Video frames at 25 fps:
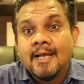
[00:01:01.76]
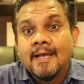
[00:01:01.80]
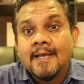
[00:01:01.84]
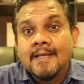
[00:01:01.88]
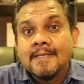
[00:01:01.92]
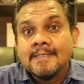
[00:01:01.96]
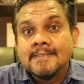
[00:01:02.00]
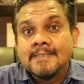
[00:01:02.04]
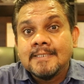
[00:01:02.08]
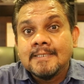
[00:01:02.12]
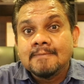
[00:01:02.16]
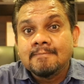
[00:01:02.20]

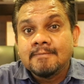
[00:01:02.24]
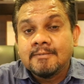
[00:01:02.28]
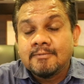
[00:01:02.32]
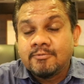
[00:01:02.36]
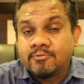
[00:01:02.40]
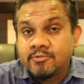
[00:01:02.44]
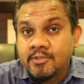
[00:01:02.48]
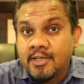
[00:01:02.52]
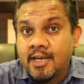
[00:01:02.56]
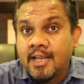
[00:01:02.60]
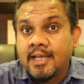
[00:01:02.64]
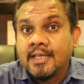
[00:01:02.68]
in terms of
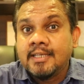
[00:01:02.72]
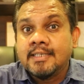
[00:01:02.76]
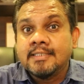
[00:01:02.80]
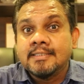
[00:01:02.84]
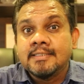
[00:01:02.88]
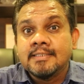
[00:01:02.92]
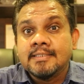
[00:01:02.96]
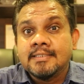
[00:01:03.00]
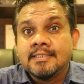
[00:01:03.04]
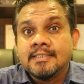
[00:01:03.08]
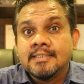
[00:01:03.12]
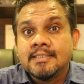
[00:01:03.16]
Sri
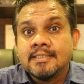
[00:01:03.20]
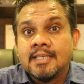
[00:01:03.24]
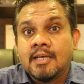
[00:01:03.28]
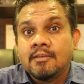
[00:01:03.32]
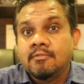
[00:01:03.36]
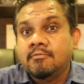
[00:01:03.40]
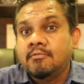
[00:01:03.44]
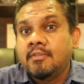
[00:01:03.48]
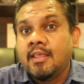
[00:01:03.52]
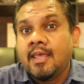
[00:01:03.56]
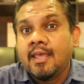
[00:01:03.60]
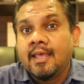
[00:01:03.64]
Lankans
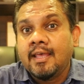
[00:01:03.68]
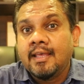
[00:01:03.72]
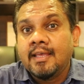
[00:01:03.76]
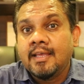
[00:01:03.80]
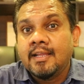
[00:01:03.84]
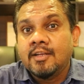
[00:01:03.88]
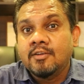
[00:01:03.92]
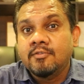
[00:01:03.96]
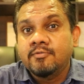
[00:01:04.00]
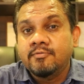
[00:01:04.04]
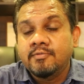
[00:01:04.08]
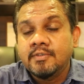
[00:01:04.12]
out there,
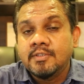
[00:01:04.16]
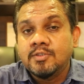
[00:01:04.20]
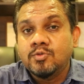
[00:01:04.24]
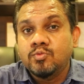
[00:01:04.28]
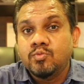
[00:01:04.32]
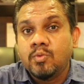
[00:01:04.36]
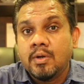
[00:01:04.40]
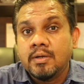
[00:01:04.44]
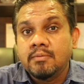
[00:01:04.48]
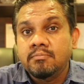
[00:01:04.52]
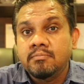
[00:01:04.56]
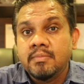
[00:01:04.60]
and of which
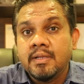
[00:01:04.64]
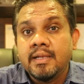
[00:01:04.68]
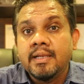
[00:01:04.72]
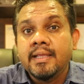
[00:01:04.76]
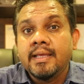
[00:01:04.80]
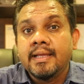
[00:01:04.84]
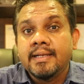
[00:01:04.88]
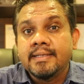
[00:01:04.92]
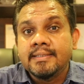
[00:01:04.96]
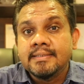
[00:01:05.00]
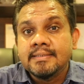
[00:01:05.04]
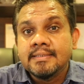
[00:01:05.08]
1
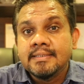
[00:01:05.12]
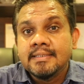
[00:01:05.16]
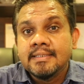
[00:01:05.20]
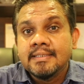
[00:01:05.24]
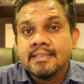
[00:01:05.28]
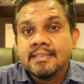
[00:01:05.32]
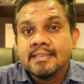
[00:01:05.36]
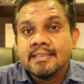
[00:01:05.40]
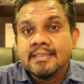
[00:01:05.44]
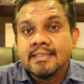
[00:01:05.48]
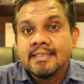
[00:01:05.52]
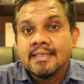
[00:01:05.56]
million
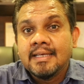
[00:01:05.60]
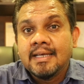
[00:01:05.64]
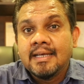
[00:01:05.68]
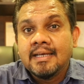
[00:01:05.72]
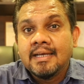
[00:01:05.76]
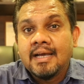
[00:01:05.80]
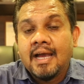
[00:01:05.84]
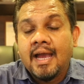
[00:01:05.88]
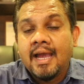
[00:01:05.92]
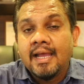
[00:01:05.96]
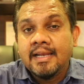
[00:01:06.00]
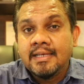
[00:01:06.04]

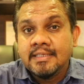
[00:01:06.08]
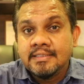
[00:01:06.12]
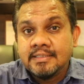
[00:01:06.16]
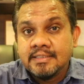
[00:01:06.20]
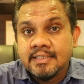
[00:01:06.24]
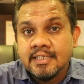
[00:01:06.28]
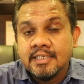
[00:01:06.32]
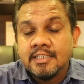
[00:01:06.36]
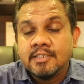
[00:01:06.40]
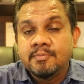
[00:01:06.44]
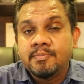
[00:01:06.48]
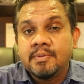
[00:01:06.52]
highly
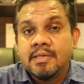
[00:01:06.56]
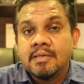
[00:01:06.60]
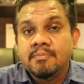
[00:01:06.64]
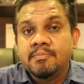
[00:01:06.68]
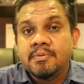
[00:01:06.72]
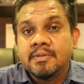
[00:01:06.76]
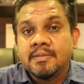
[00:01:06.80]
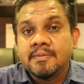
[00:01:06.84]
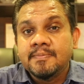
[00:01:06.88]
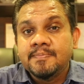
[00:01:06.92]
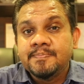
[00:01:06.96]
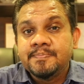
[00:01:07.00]
skilled
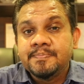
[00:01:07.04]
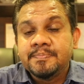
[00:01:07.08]
people.